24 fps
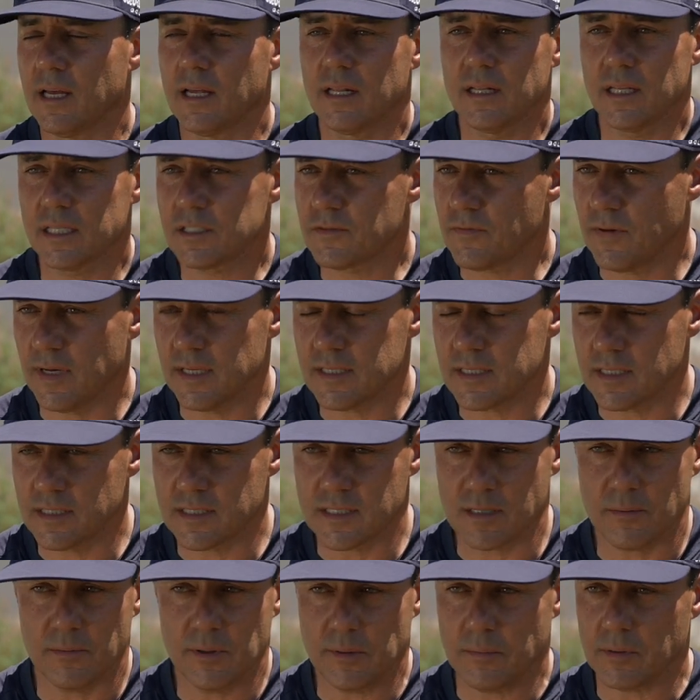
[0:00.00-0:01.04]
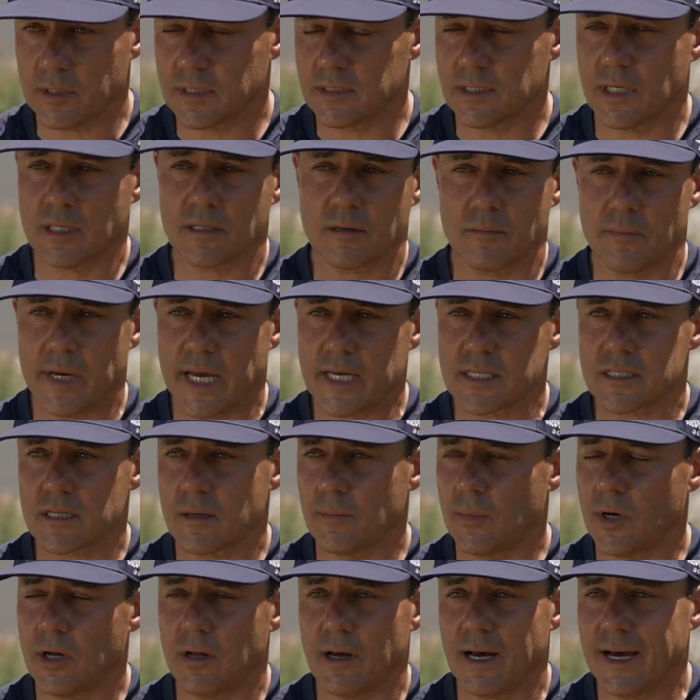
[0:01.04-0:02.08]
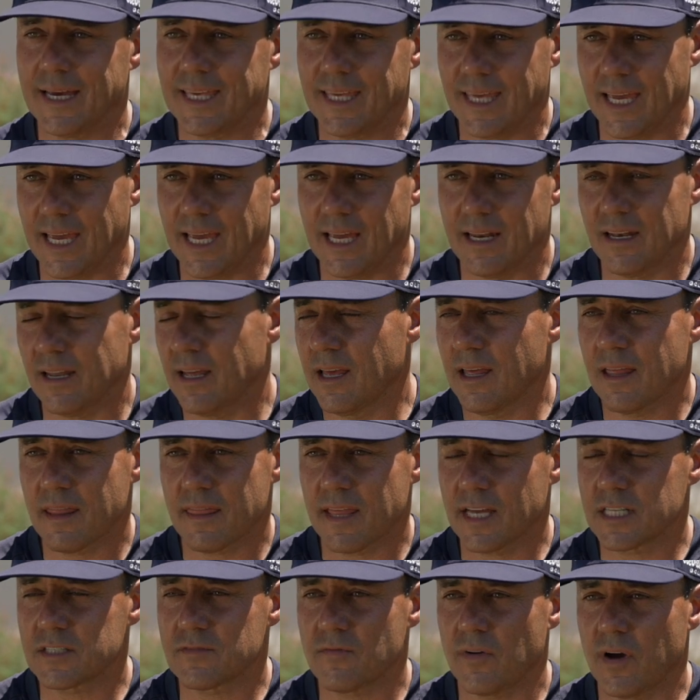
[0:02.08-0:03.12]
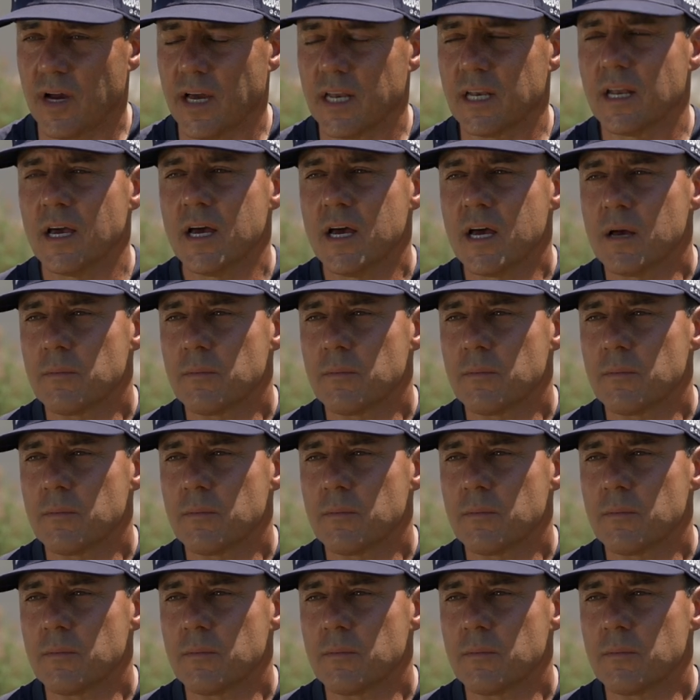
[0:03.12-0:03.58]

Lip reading: Let's face it, some people can dunk a basketball, I can't, that's fine.